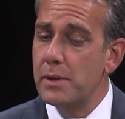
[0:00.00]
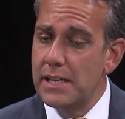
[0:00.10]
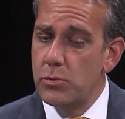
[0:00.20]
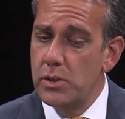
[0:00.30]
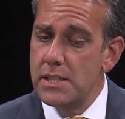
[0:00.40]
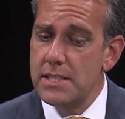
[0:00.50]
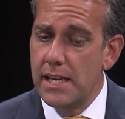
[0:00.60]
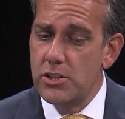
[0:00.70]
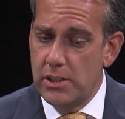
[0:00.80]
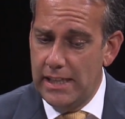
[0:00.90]
But a real estate
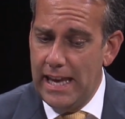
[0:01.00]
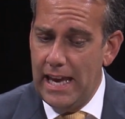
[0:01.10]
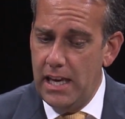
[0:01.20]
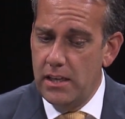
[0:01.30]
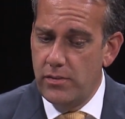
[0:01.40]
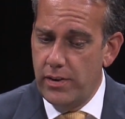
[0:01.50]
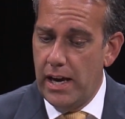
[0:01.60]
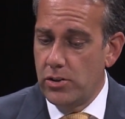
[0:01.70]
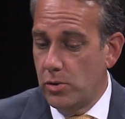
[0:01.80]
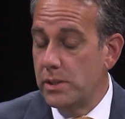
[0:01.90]
agent can, in
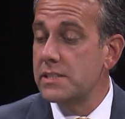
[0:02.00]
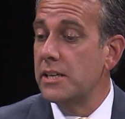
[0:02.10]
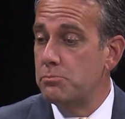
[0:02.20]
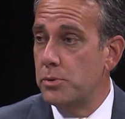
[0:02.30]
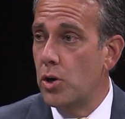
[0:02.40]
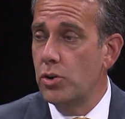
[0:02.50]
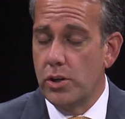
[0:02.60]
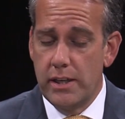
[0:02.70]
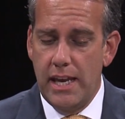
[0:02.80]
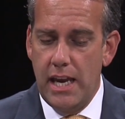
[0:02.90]
fact, or a real estate
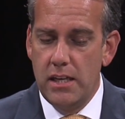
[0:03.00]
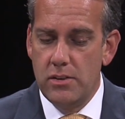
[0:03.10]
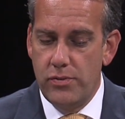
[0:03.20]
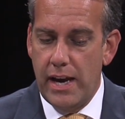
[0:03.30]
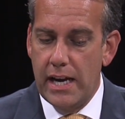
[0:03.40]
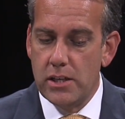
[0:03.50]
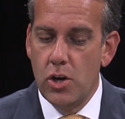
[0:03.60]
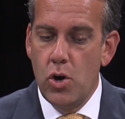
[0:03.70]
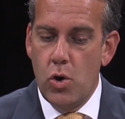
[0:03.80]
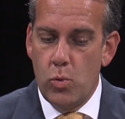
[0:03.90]
broker can, in fact,
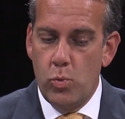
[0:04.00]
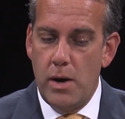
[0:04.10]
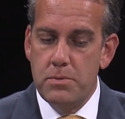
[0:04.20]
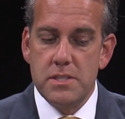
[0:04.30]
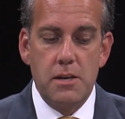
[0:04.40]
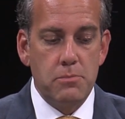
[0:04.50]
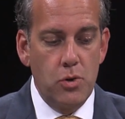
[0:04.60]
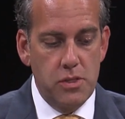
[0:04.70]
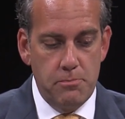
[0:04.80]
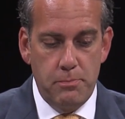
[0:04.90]
represent
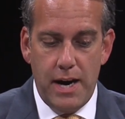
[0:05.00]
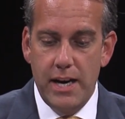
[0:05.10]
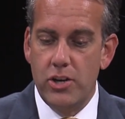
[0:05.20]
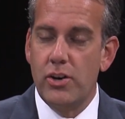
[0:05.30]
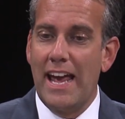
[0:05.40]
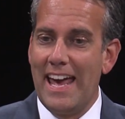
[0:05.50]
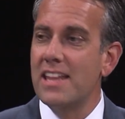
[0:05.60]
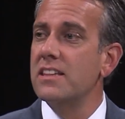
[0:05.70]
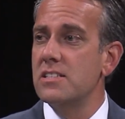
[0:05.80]
both the buyer and the